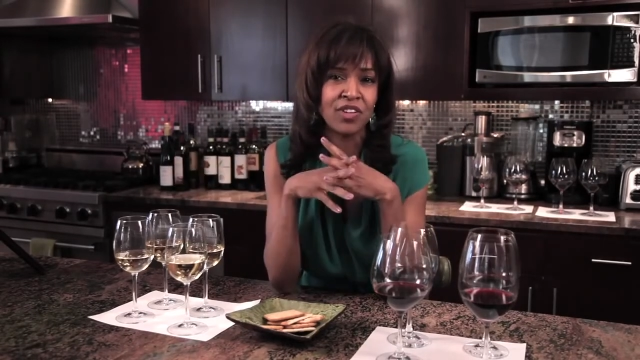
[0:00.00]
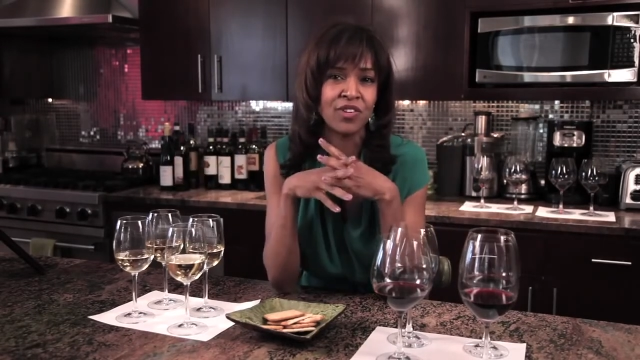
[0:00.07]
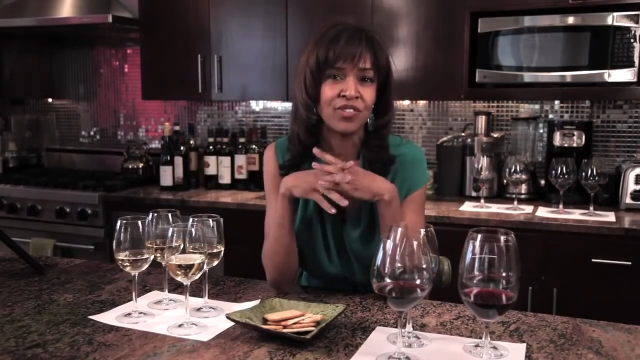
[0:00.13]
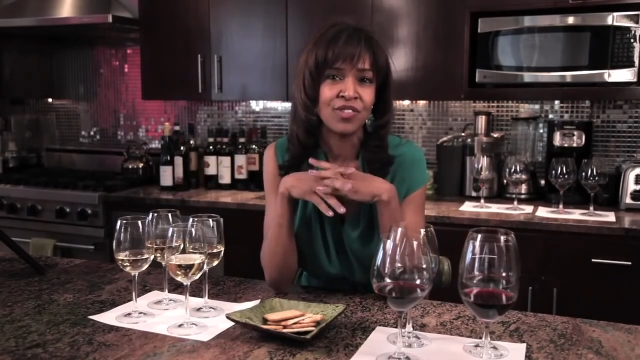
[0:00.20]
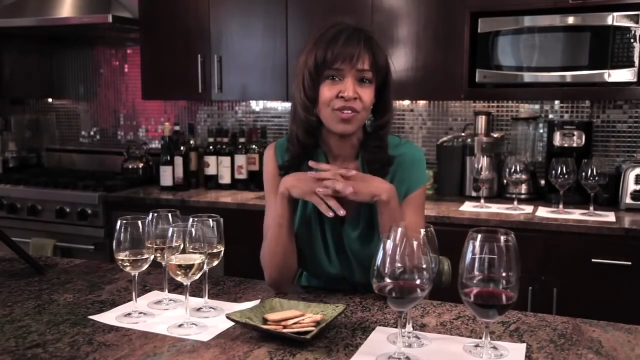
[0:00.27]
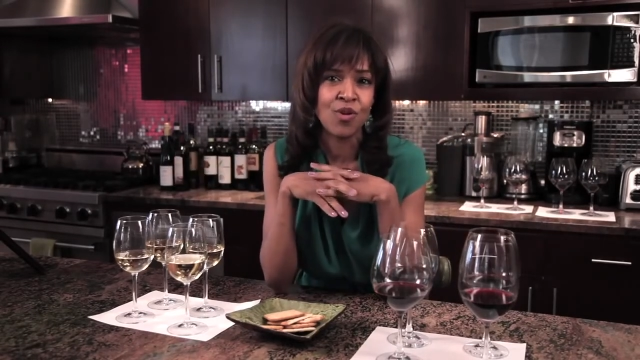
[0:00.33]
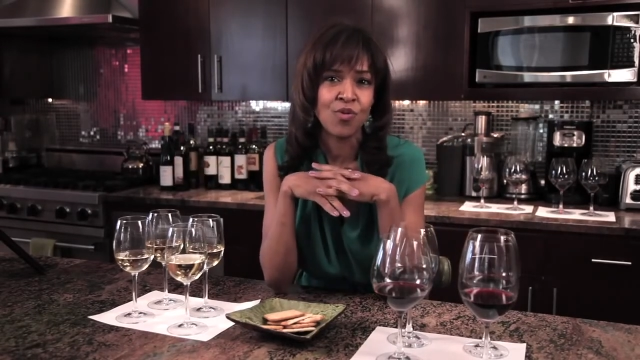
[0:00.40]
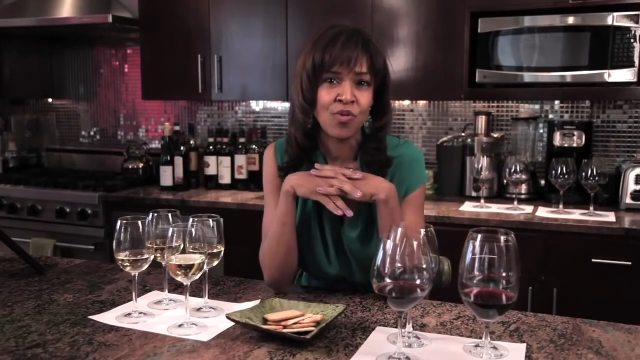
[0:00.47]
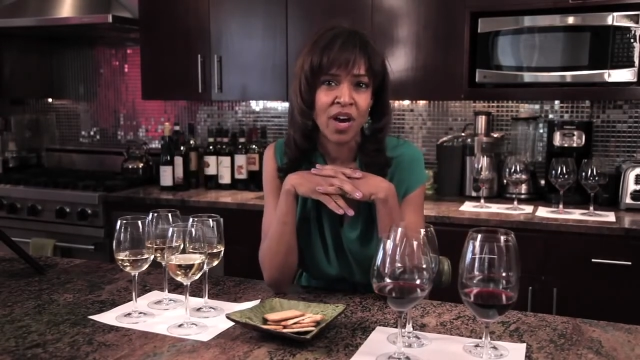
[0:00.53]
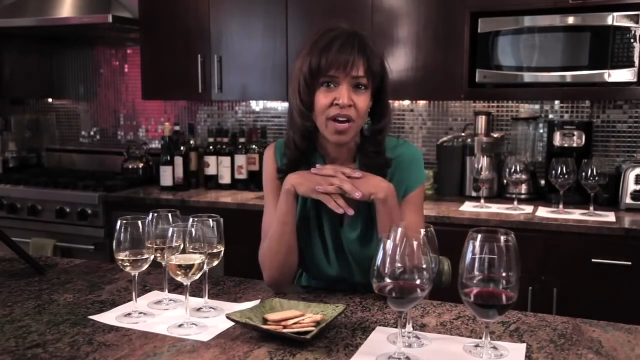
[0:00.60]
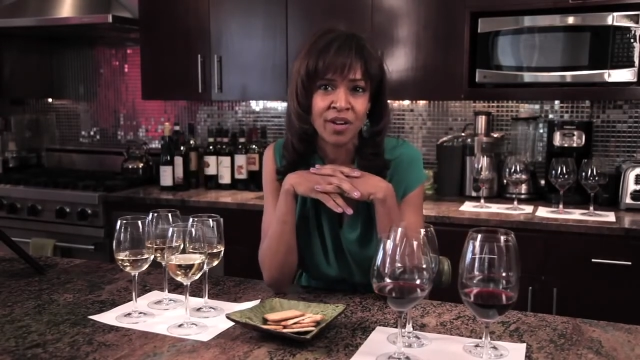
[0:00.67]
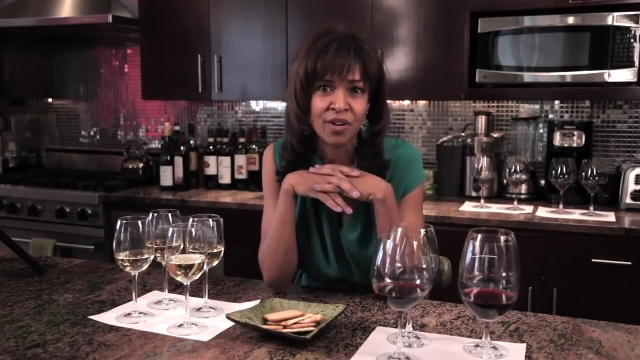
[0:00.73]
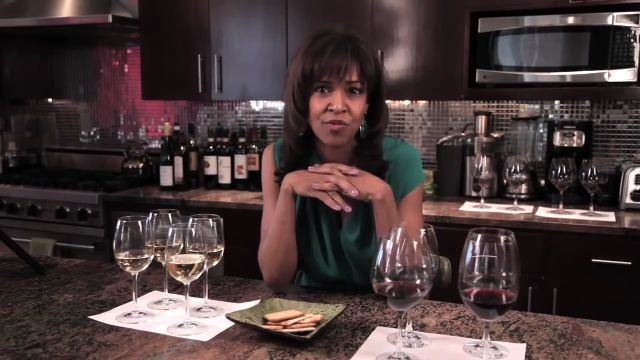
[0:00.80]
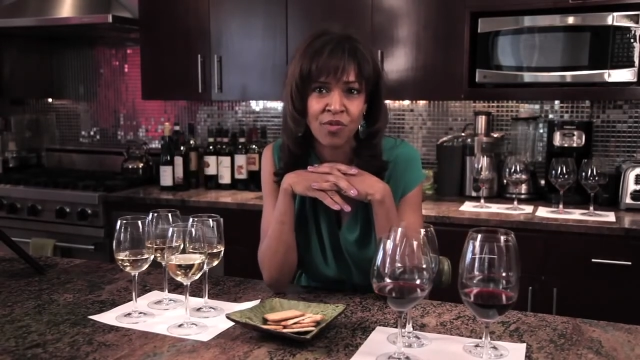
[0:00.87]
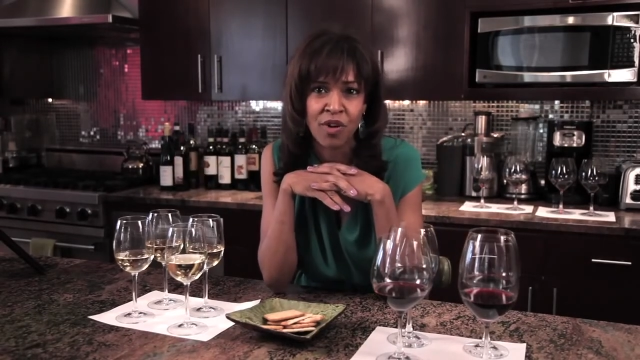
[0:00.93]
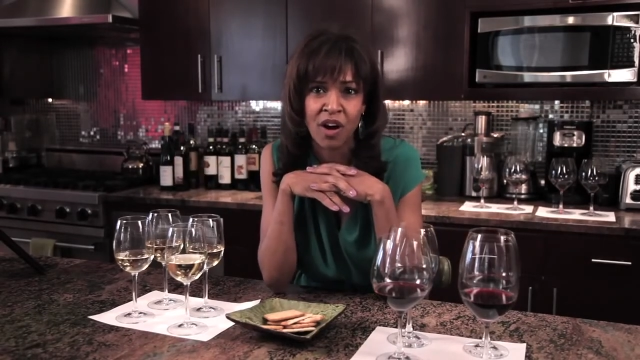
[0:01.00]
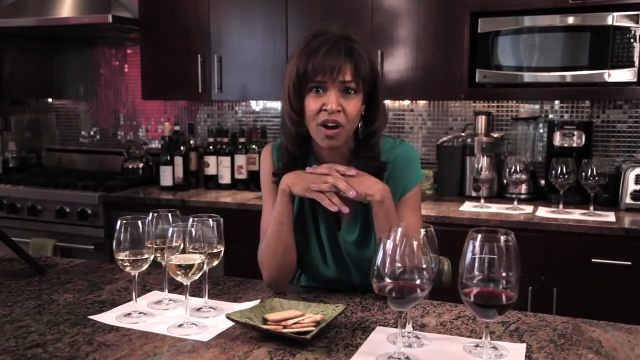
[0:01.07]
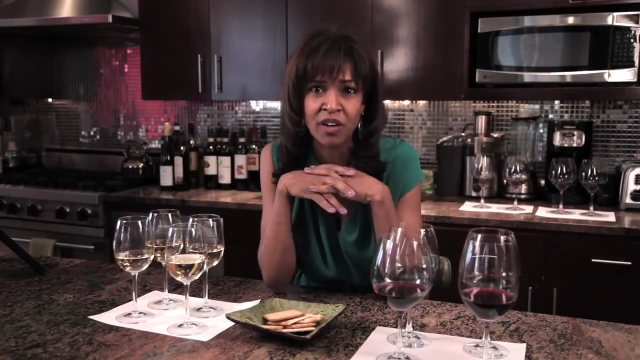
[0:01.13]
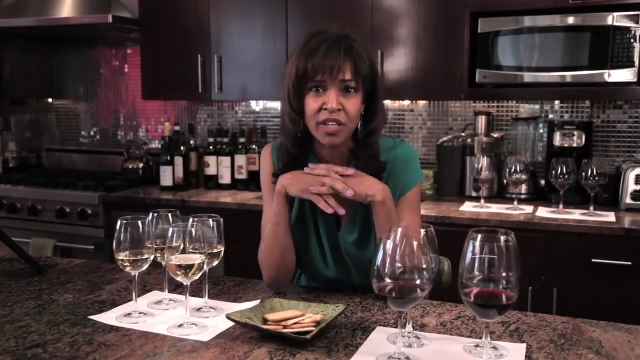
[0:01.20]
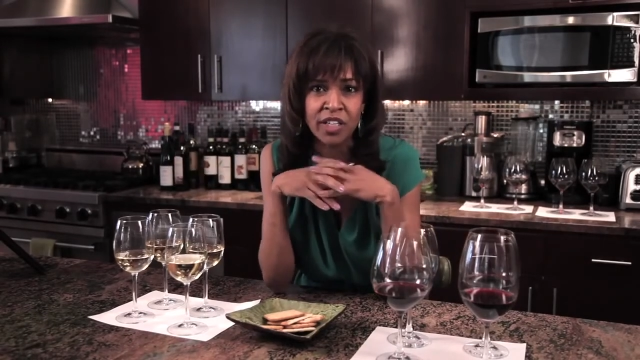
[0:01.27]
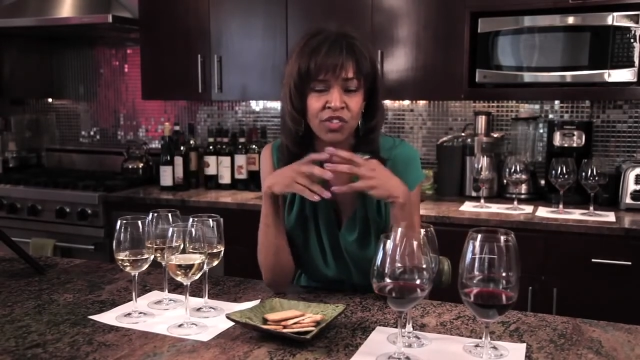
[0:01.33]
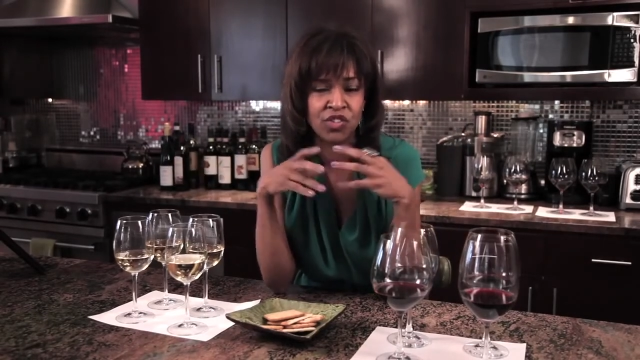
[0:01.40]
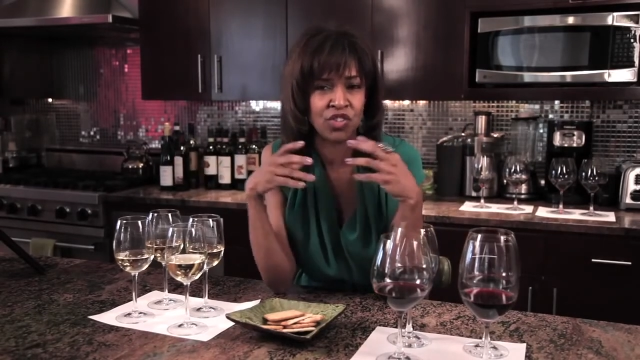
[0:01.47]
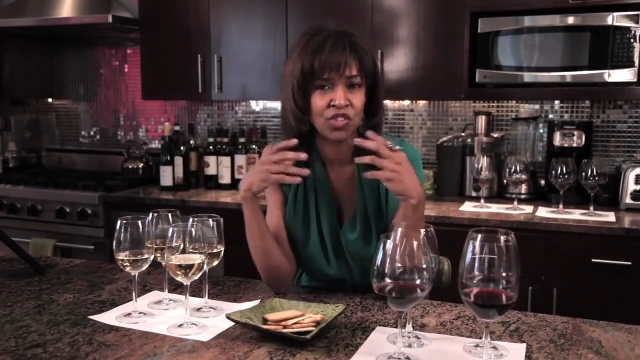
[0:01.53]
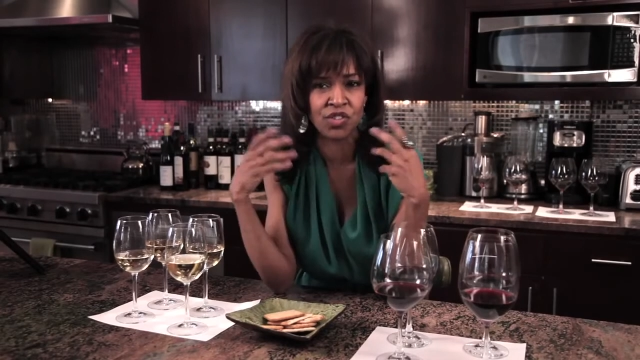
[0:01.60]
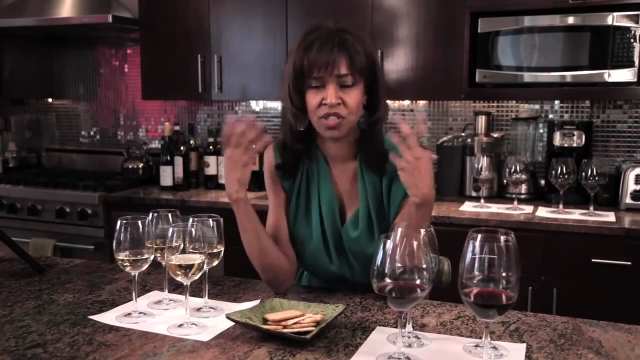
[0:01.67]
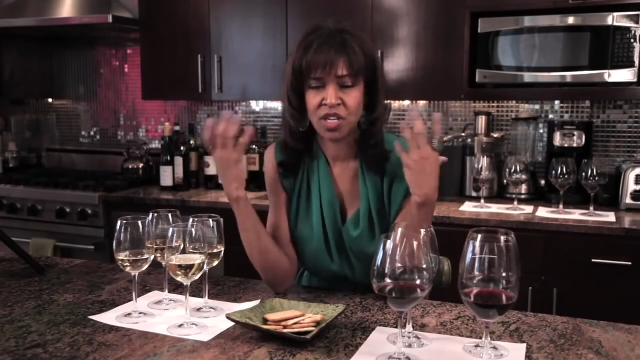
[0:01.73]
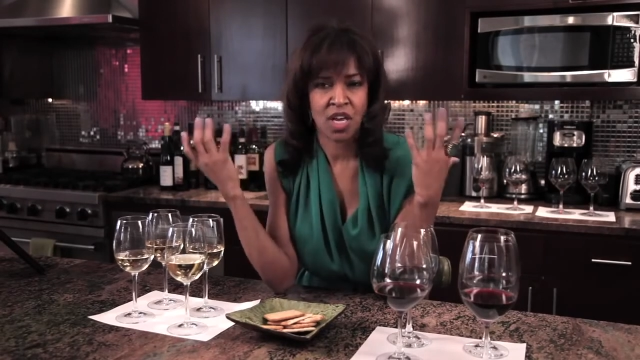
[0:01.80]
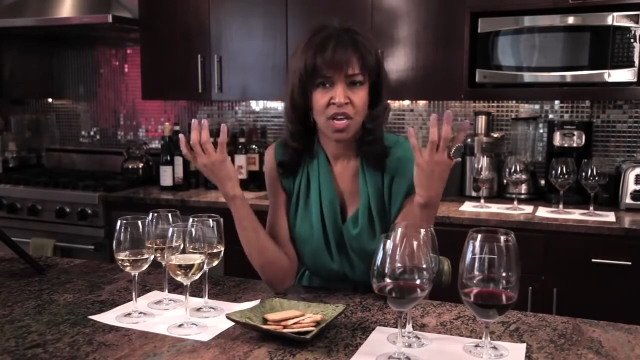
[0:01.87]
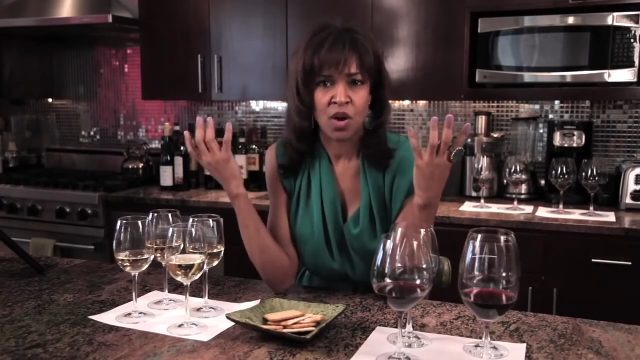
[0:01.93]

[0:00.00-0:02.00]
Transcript: There's no right or wrong. It's just